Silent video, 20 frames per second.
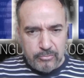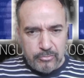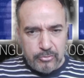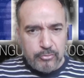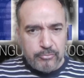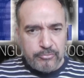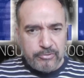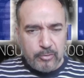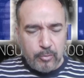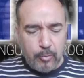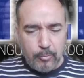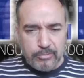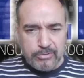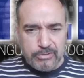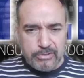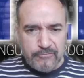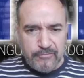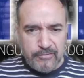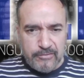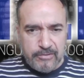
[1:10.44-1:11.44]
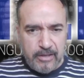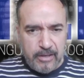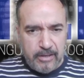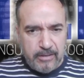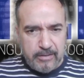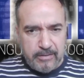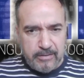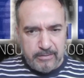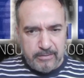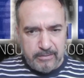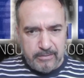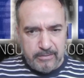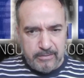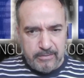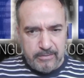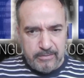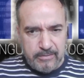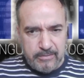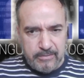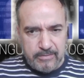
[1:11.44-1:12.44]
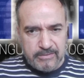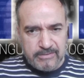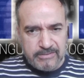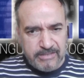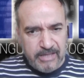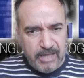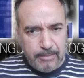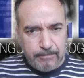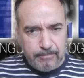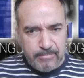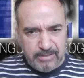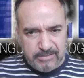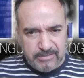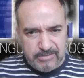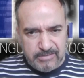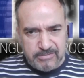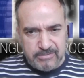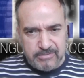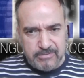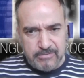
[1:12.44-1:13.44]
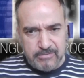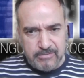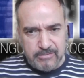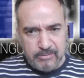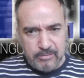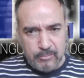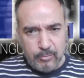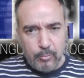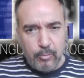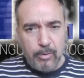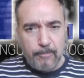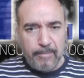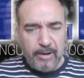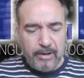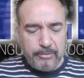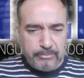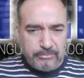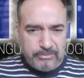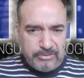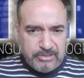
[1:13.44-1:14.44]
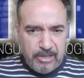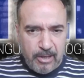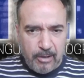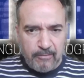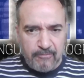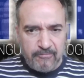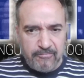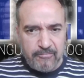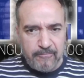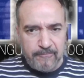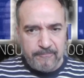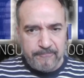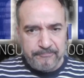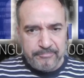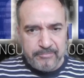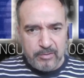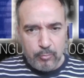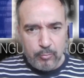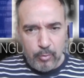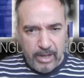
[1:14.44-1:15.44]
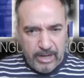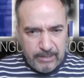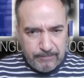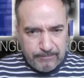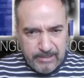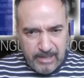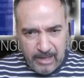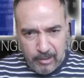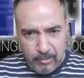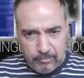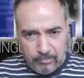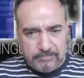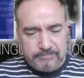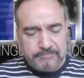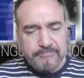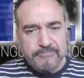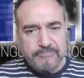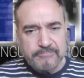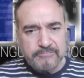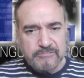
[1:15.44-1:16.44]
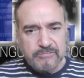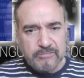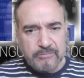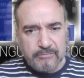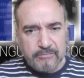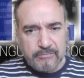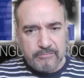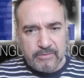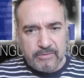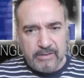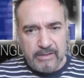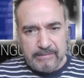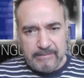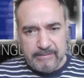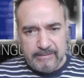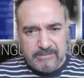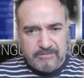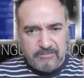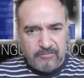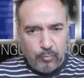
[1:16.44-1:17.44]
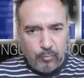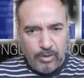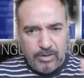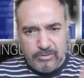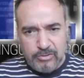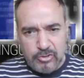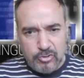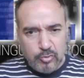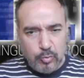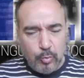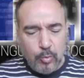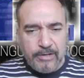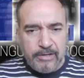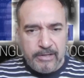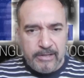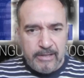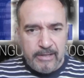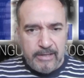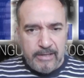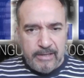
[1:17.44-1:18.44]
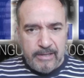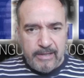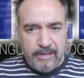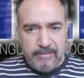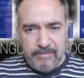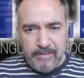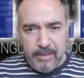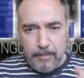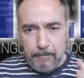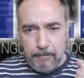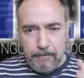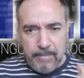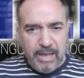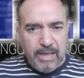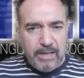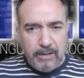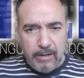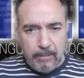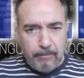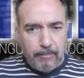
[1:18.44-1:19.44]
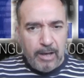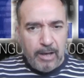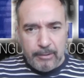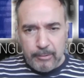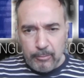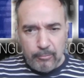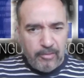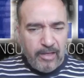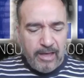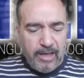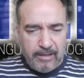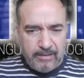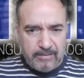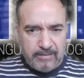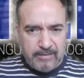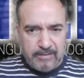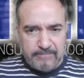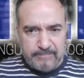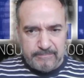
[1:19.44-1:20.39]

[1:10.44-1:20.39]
during the course of a day. Statements or by yourself. Write them down, a list of 1 to 20, and then meta model that.